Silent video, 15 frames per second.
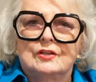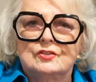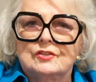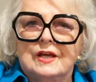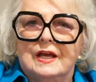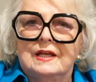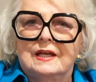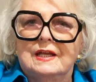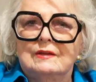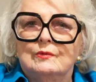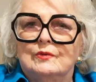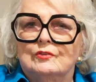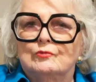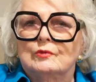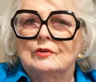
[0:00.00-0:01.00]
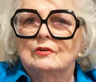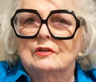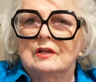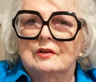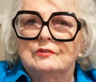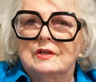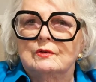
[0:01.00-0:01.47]
And he was real close.
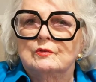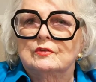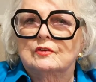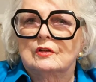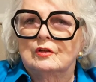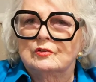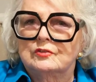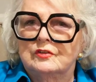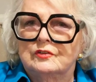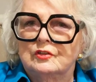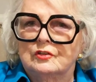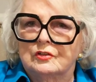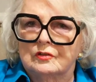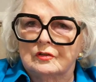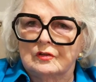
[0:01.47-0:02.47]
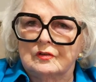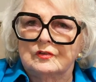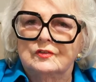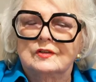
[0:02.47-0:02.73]
He was close to the girls,